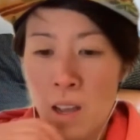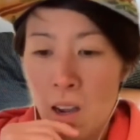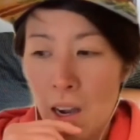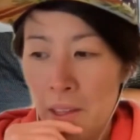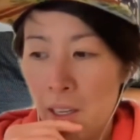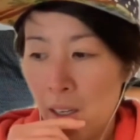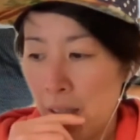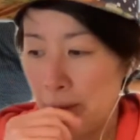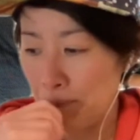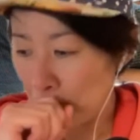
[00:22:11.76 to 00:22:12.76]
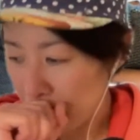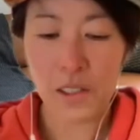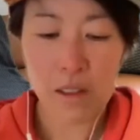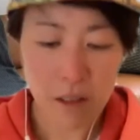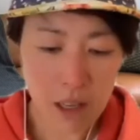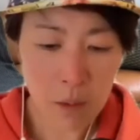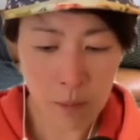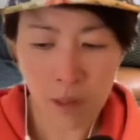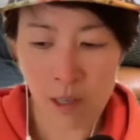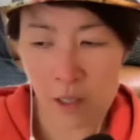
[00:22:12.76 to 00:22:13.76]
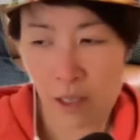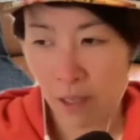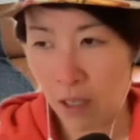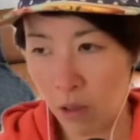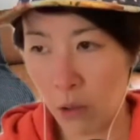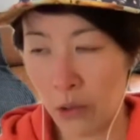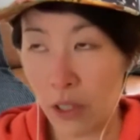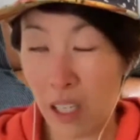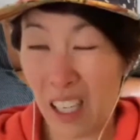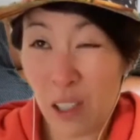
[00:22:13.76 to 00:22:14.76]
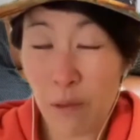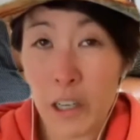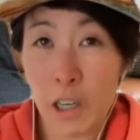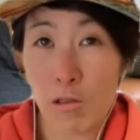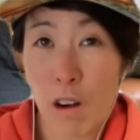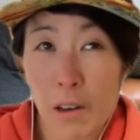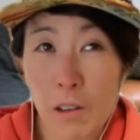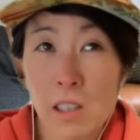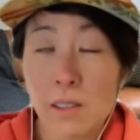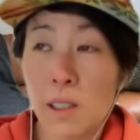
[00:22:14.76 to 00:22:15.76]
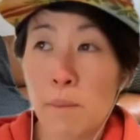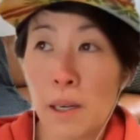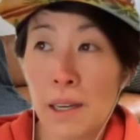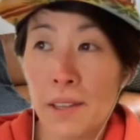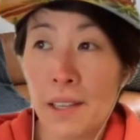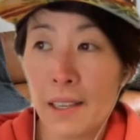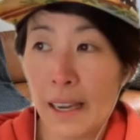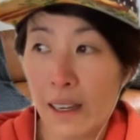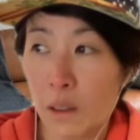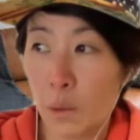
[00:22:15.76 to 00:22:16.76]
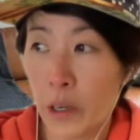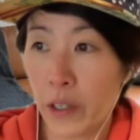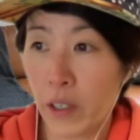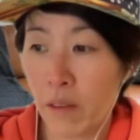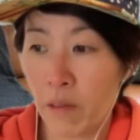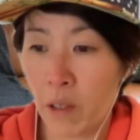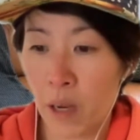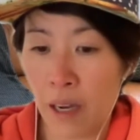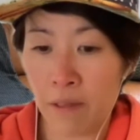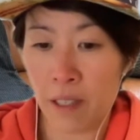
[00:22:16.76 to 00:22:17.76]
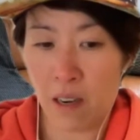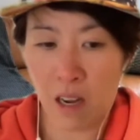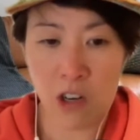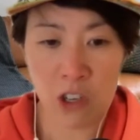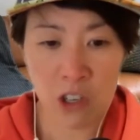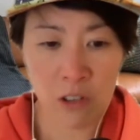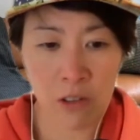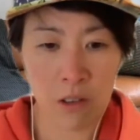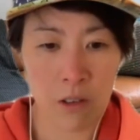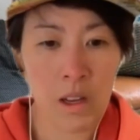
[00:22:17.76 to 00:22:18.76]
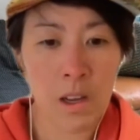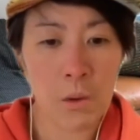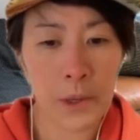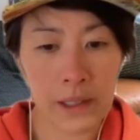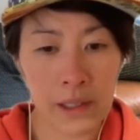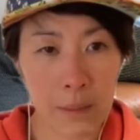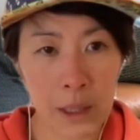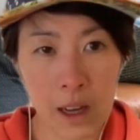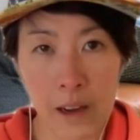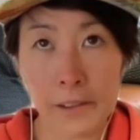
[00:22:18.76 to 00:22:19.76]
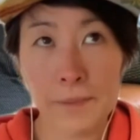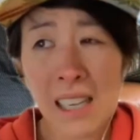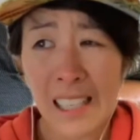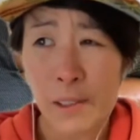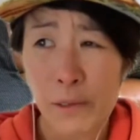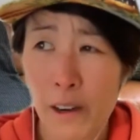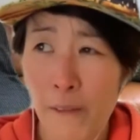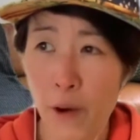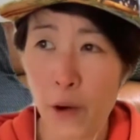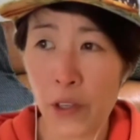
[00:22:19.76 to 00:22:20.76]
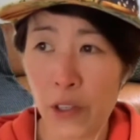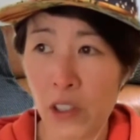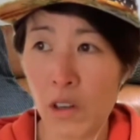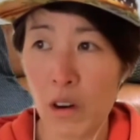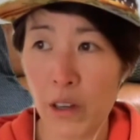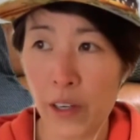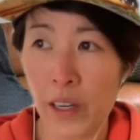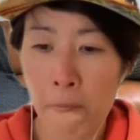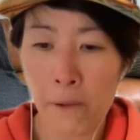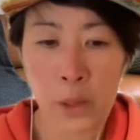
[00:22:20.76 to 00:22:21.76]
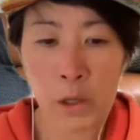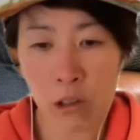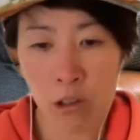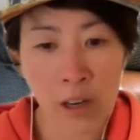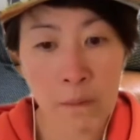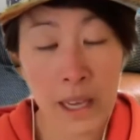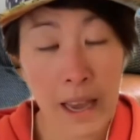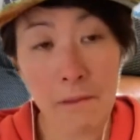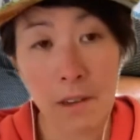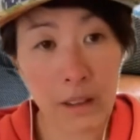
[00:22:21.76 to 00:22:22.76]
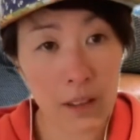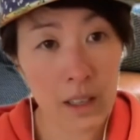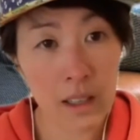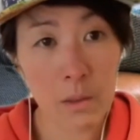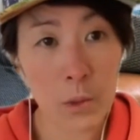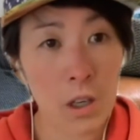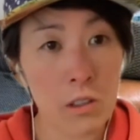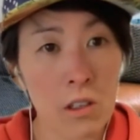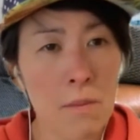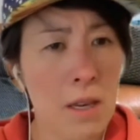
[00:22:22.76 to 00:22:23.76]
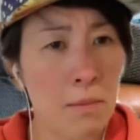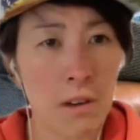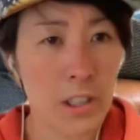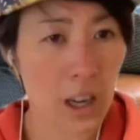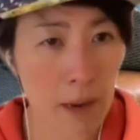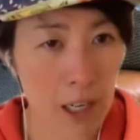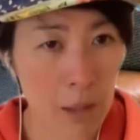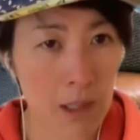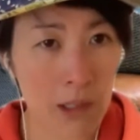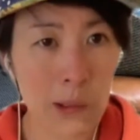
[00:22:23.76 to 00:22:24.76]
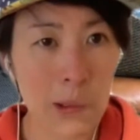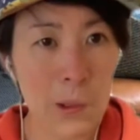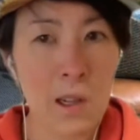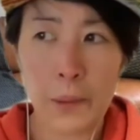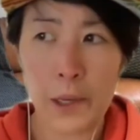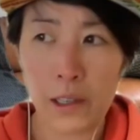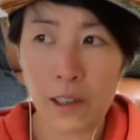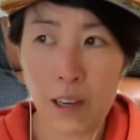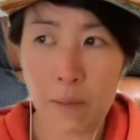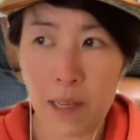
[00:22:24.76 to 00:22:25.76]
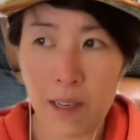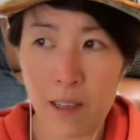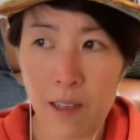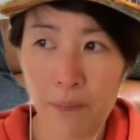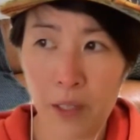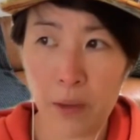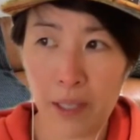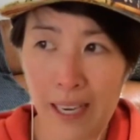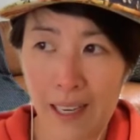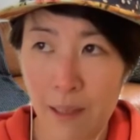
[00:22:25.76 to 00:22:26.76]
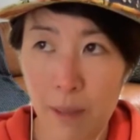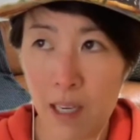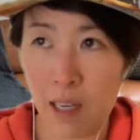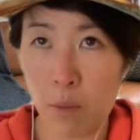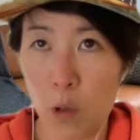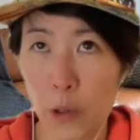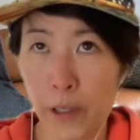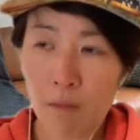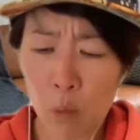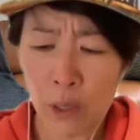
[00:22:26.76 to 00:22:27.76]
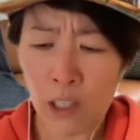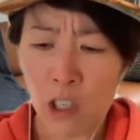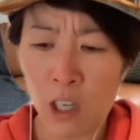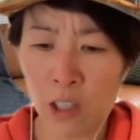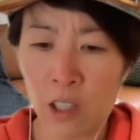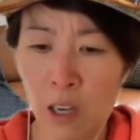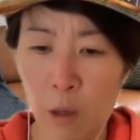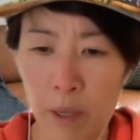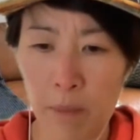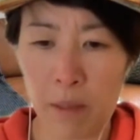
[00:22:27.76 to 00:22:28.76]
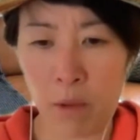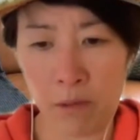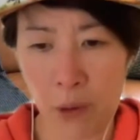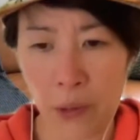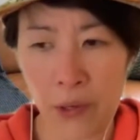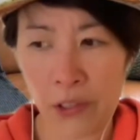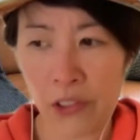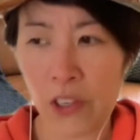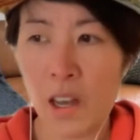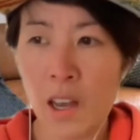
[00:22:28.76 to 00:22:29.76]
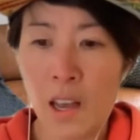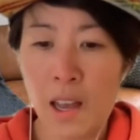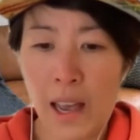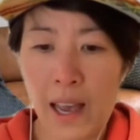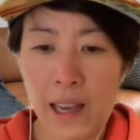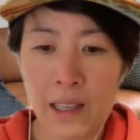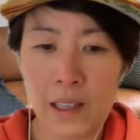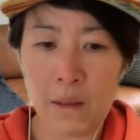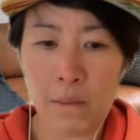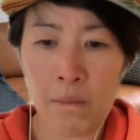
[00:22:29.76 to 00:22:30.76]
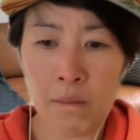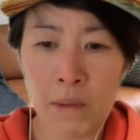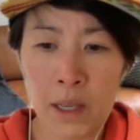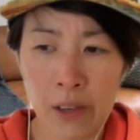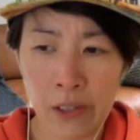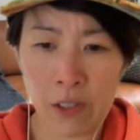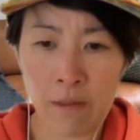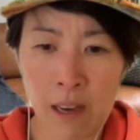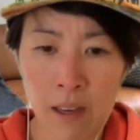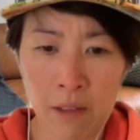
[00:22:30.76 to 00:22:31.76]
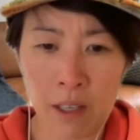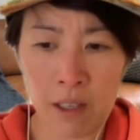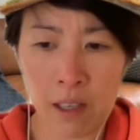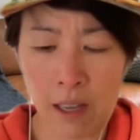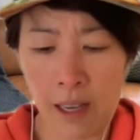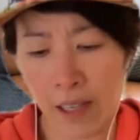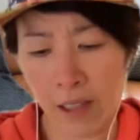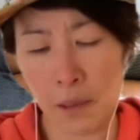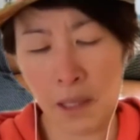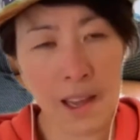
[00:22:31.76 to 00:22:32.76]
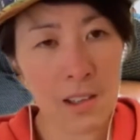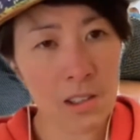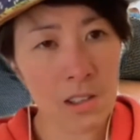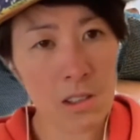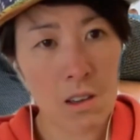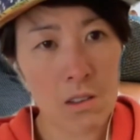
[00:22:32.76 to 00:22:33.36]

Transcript: I think, so the thing with productivity tools, it is very crowded, but I think it can work if you have a niche. So with Llama Life, it is very focused on, like, we're not trying to be everything. We're not trying to be a project management tool. We're not trying to be a Kanban board. We are just helping people focus. And because of that, I think it has a place.